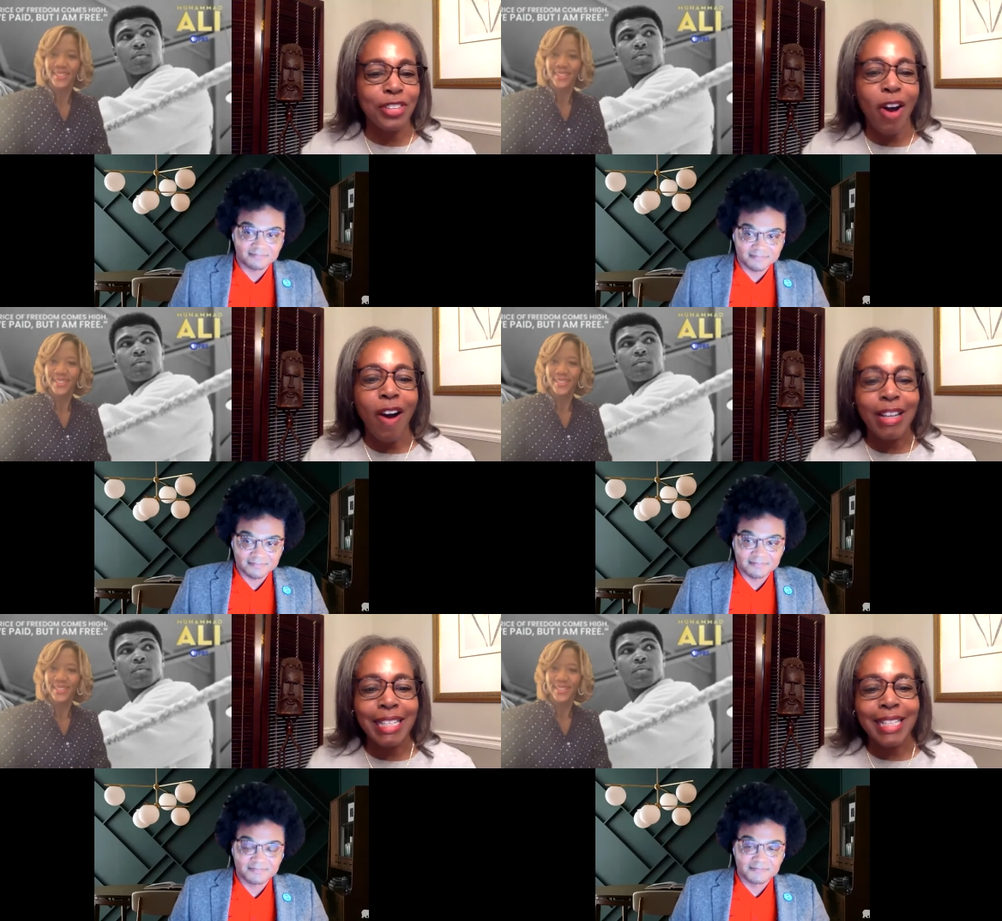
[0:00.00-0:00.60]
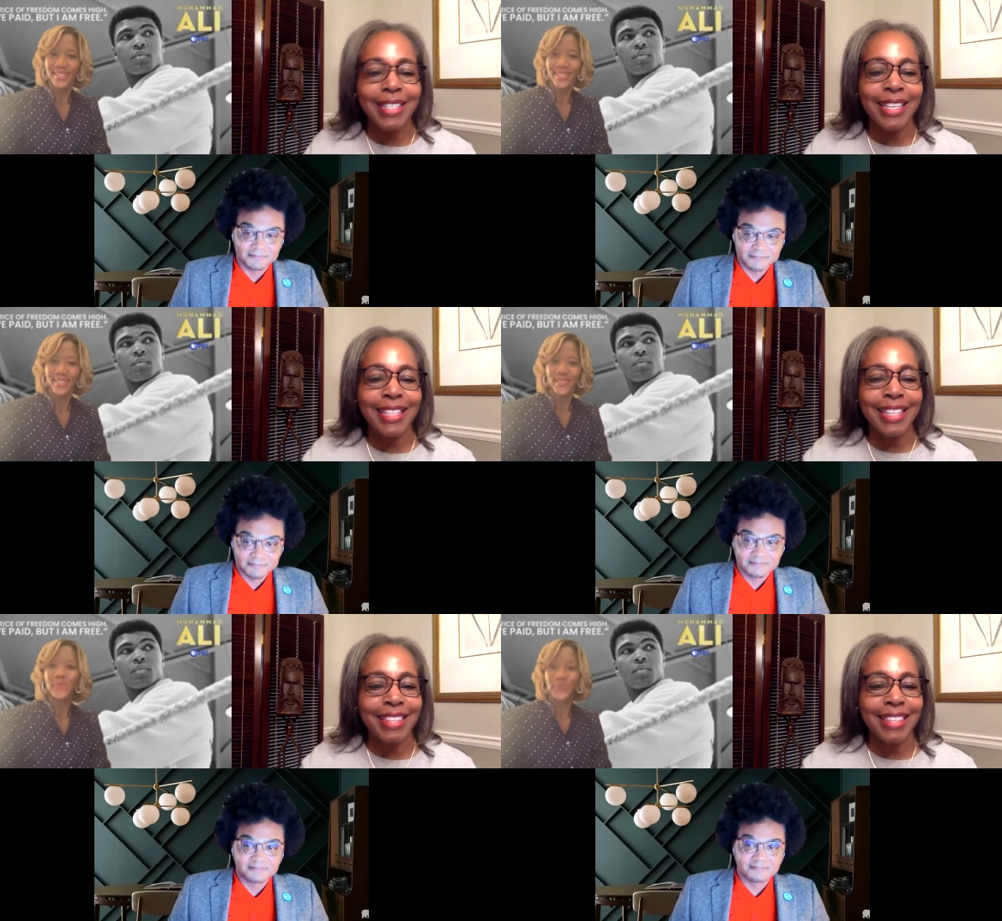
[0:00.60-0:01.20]

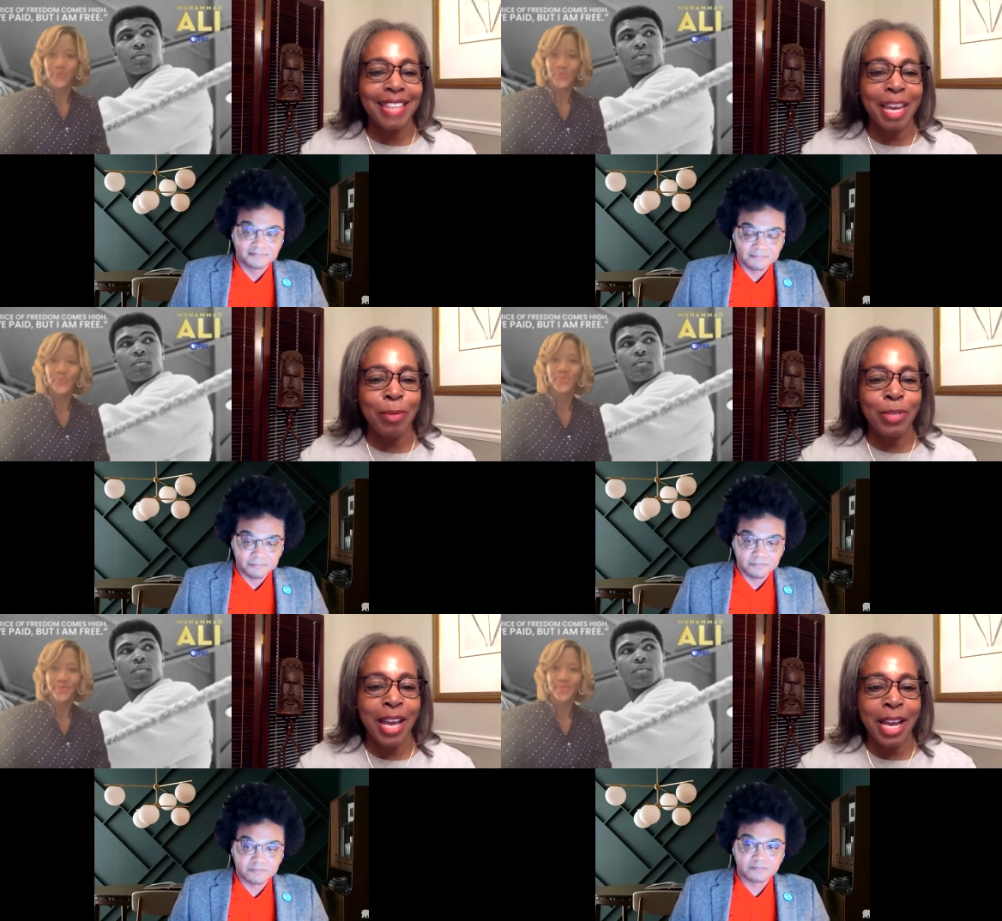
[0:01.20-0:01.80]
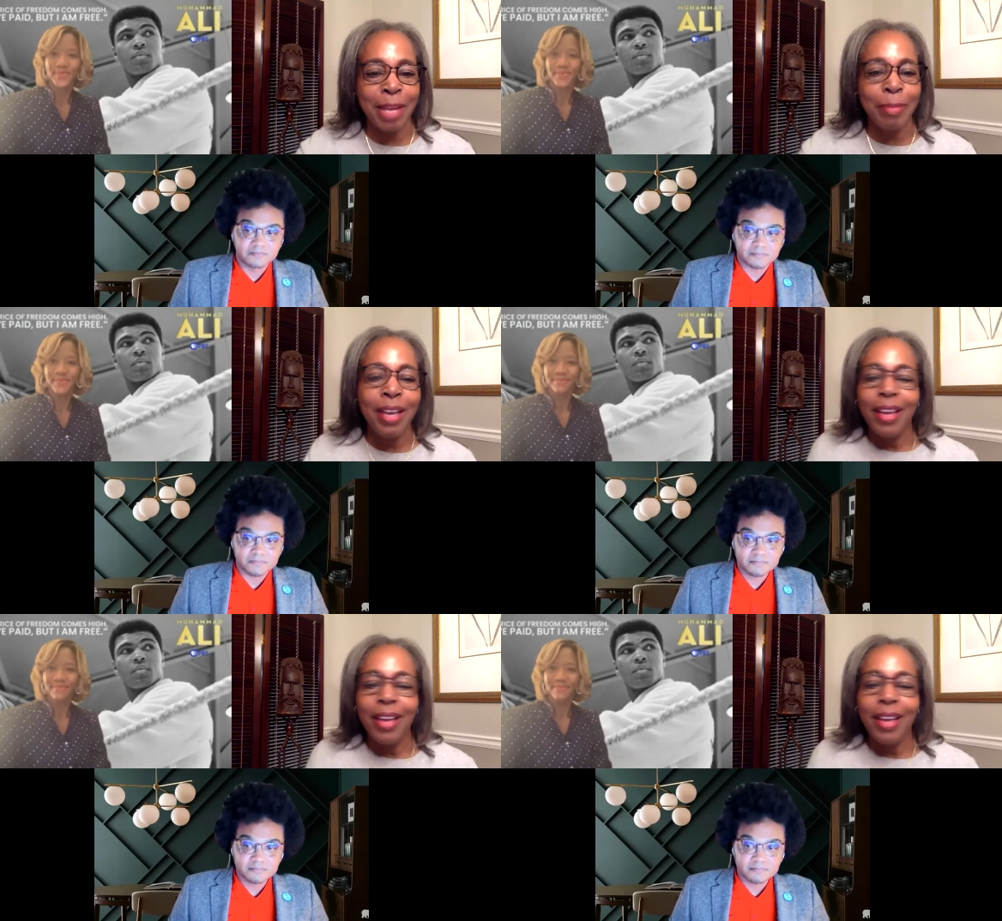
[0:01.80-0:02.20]
Speaker 1: audiences at the same time.